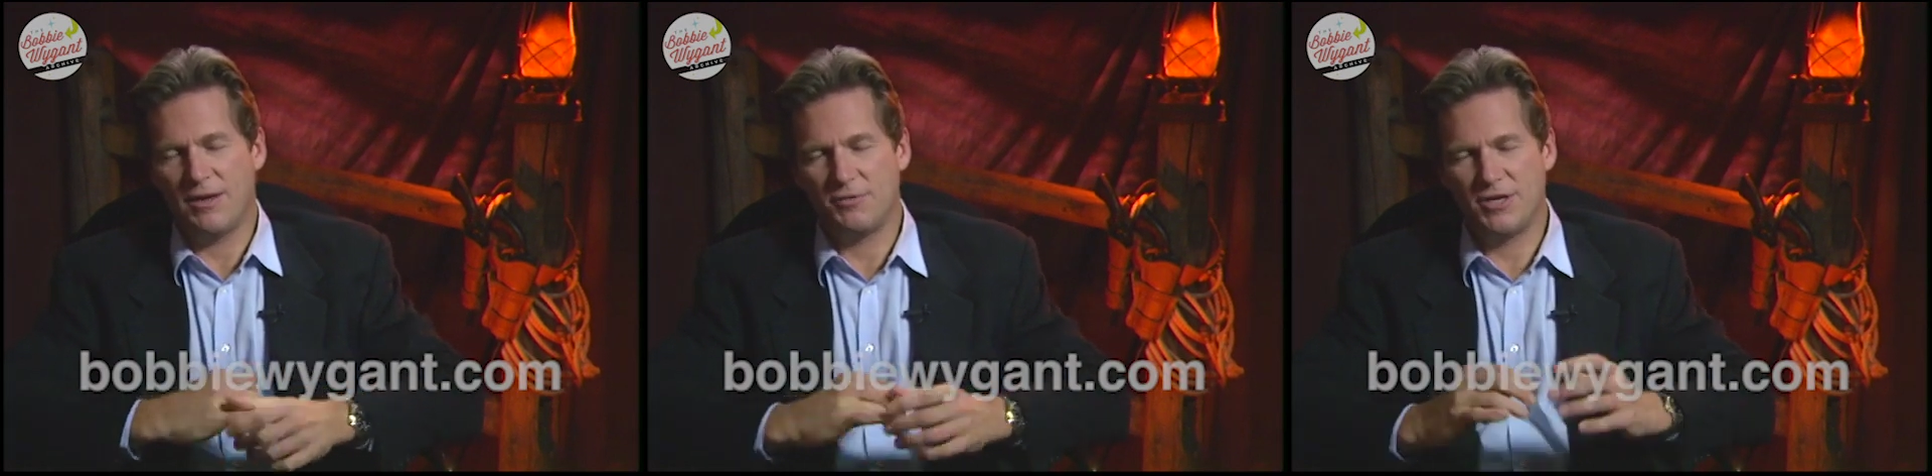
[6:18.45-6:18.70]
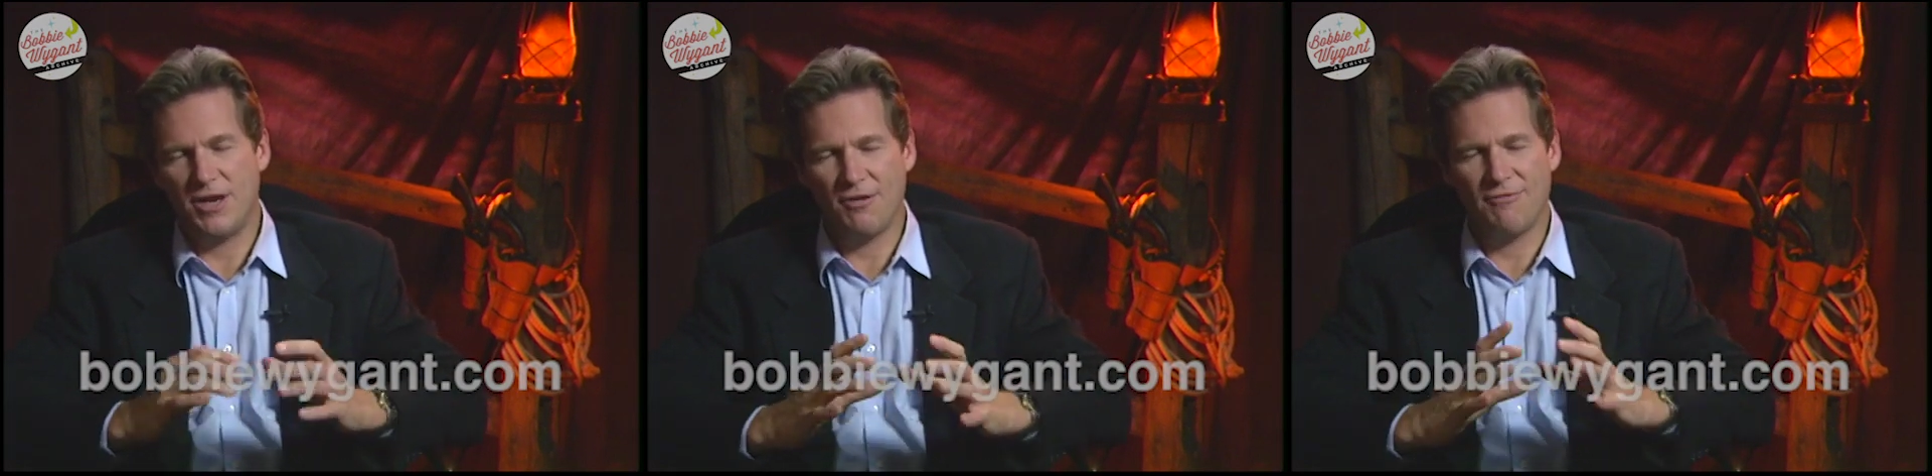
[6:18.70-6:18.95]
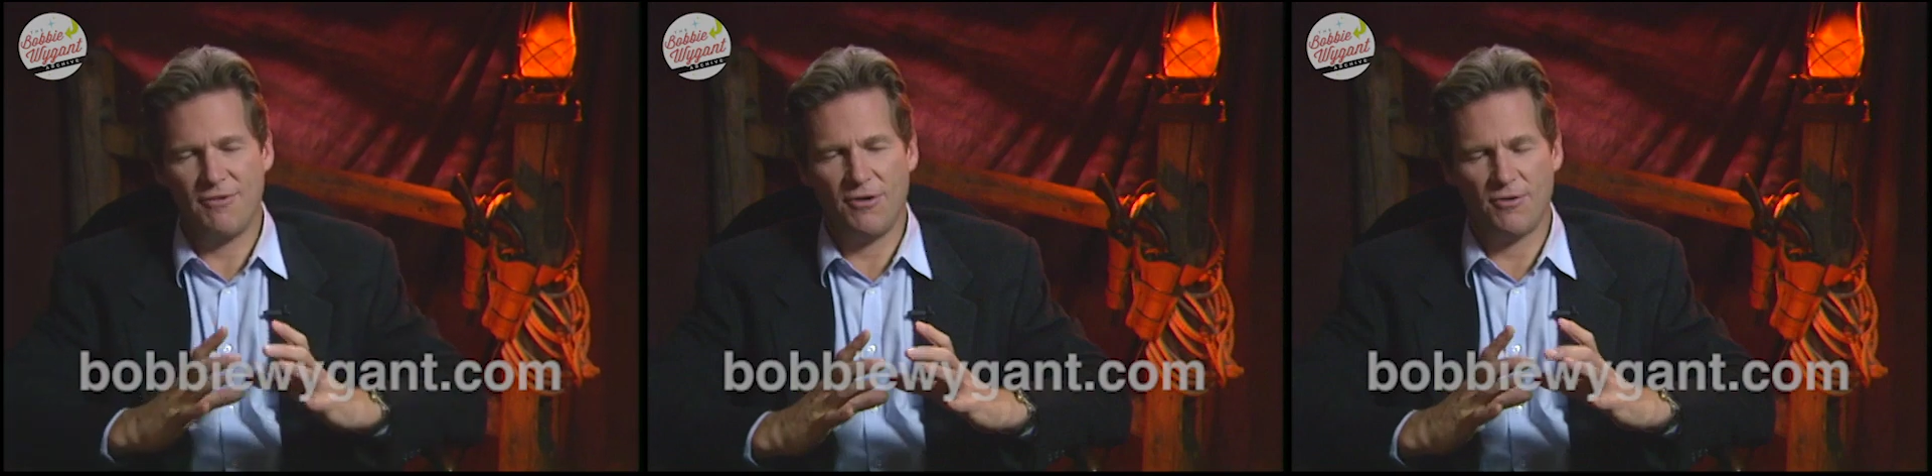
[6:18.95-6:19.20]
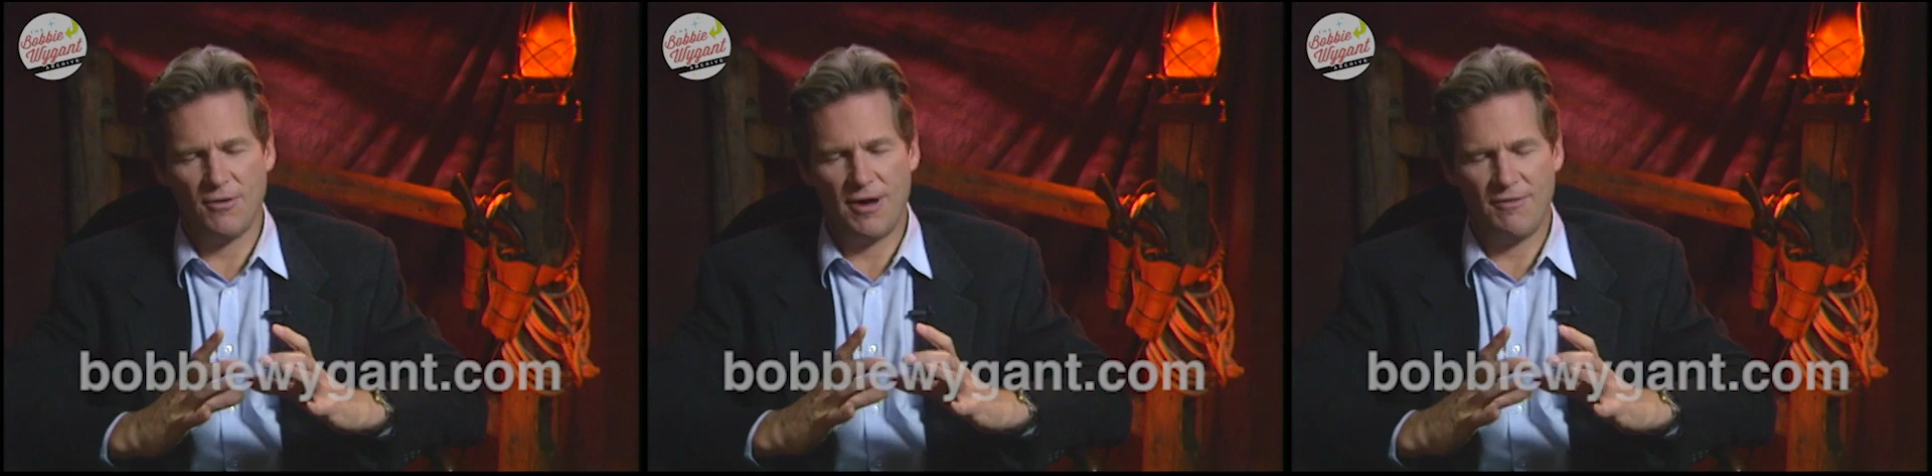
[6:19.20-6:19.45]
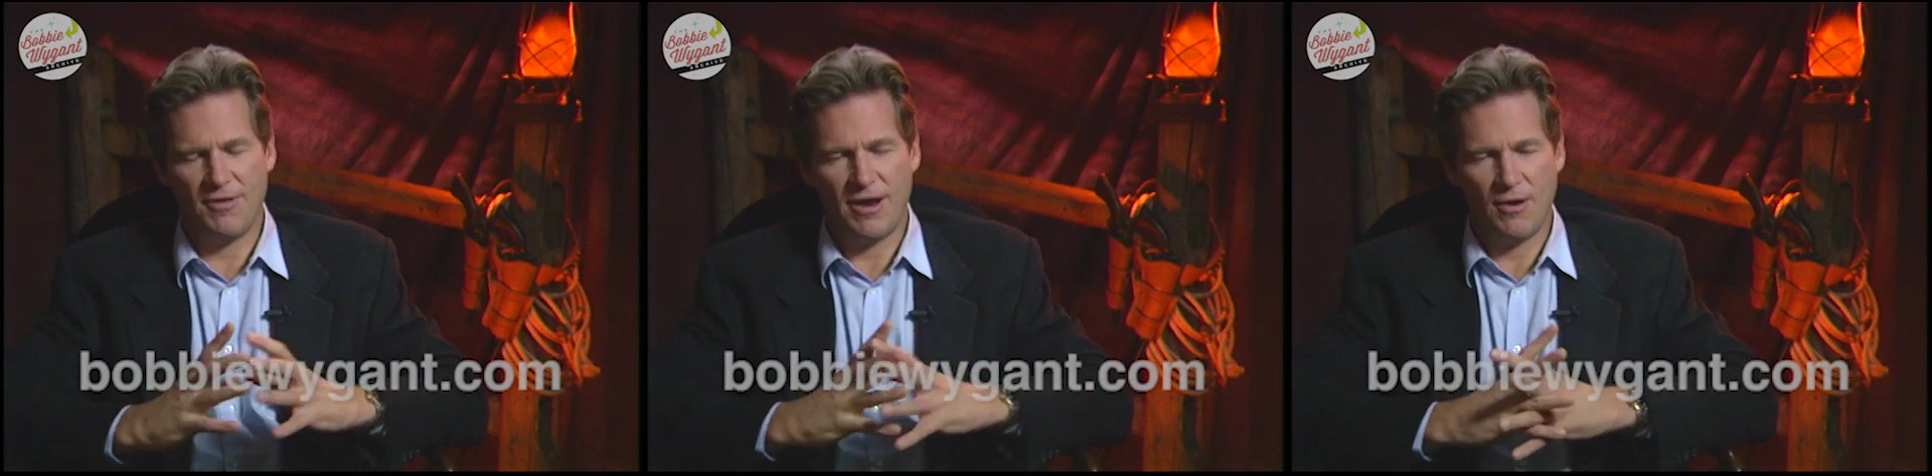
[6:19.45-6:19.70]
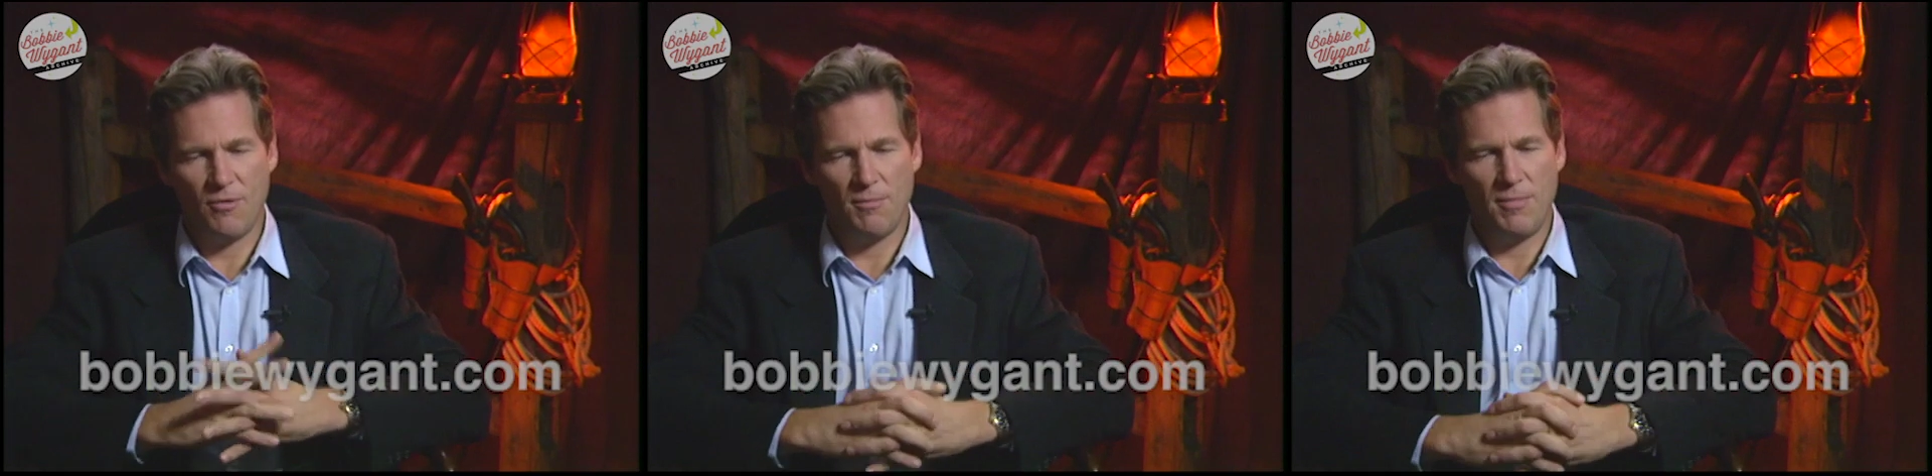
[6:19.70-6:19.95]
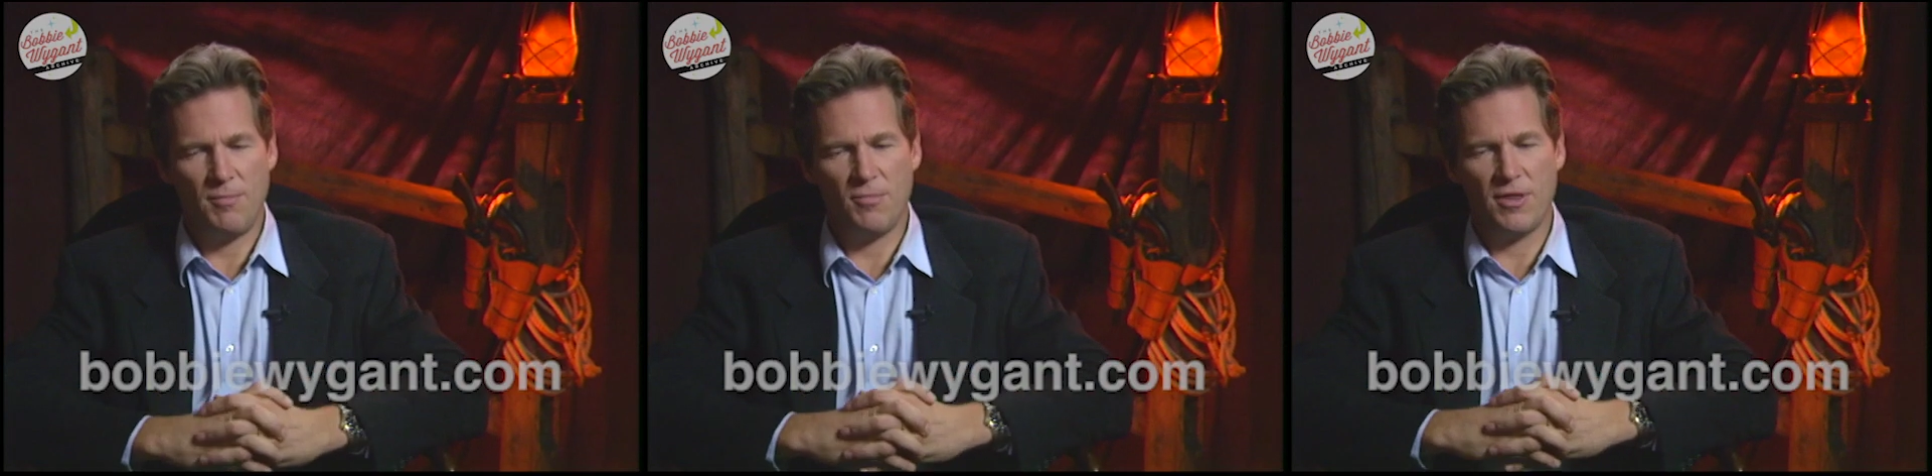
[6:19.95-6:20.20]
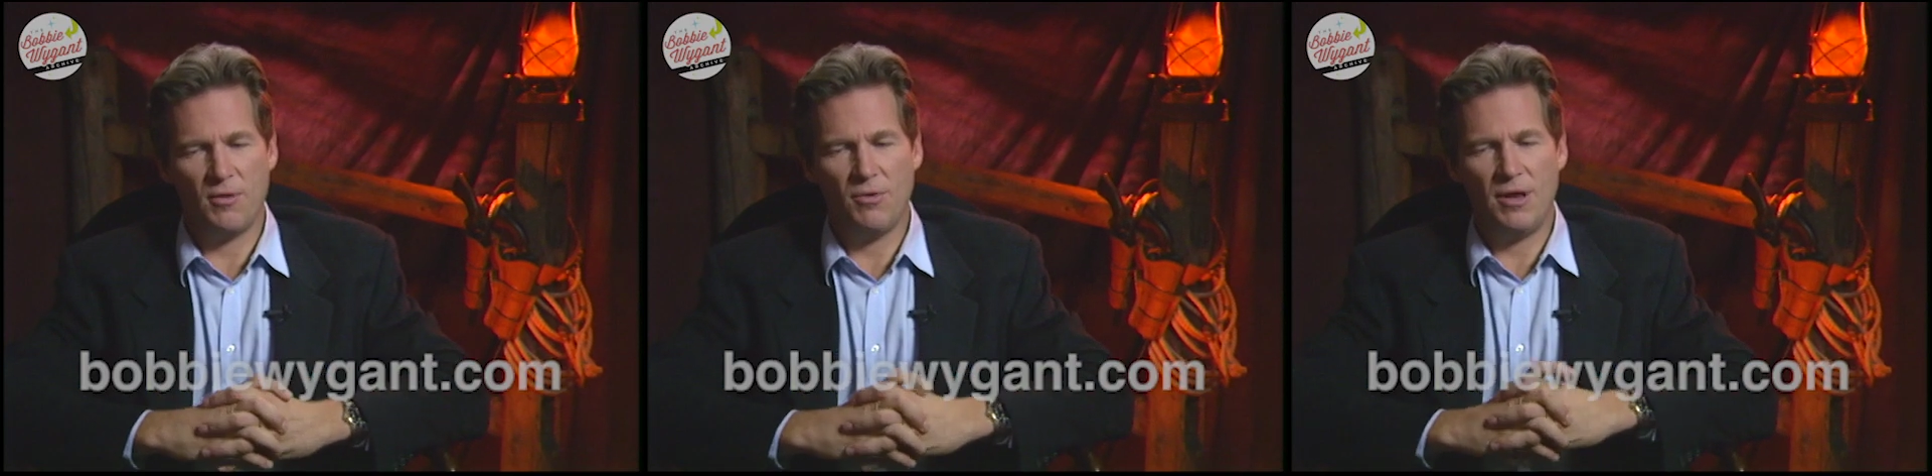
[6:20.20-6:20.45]
There was another photograph that I remember
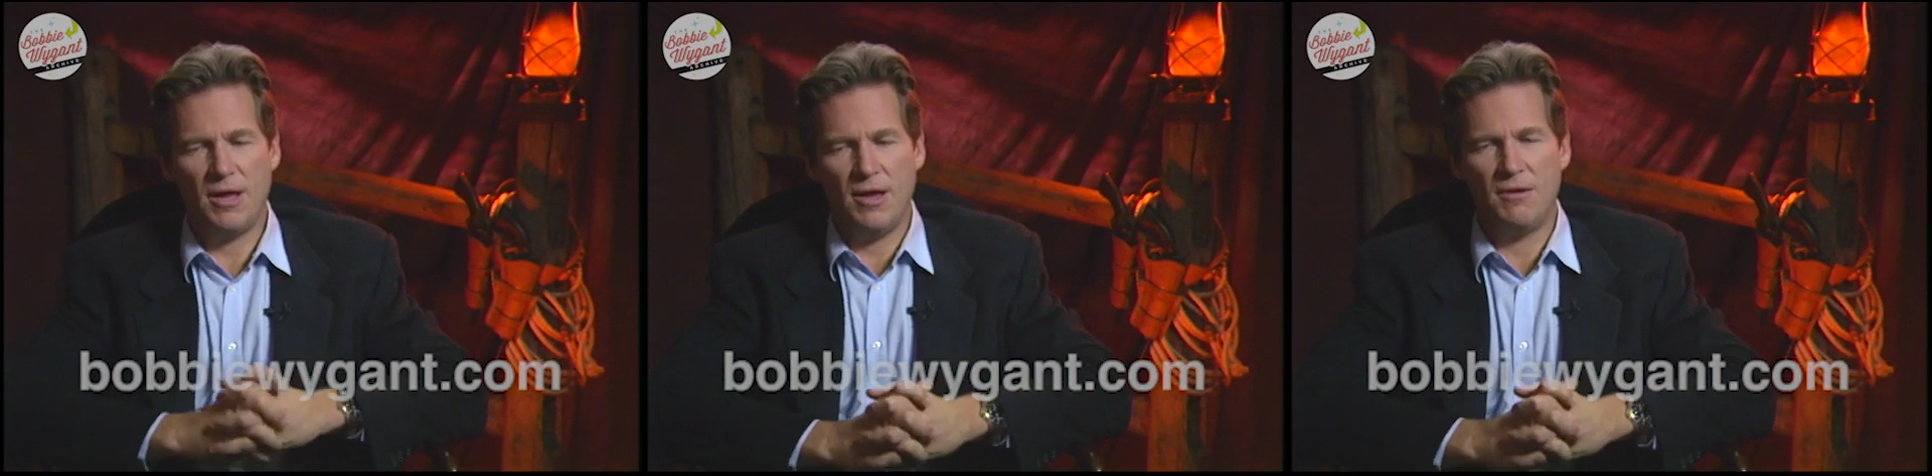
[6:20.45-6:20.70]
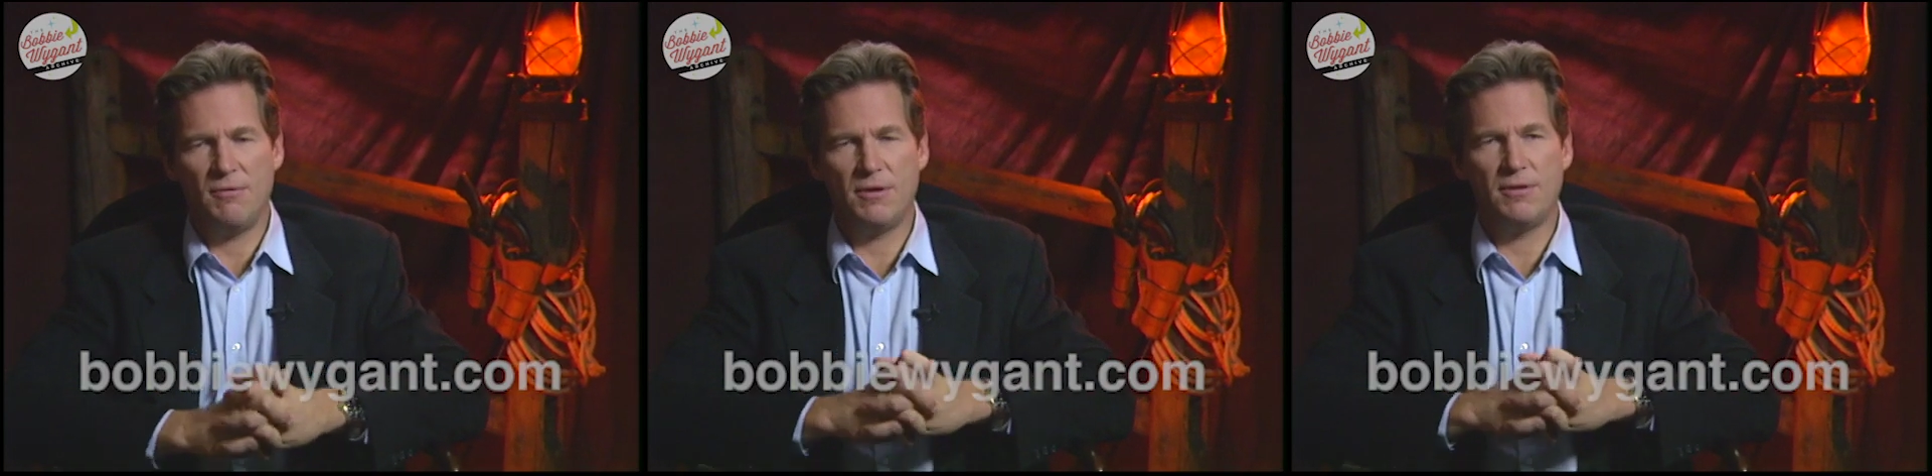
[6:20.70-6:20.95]
that really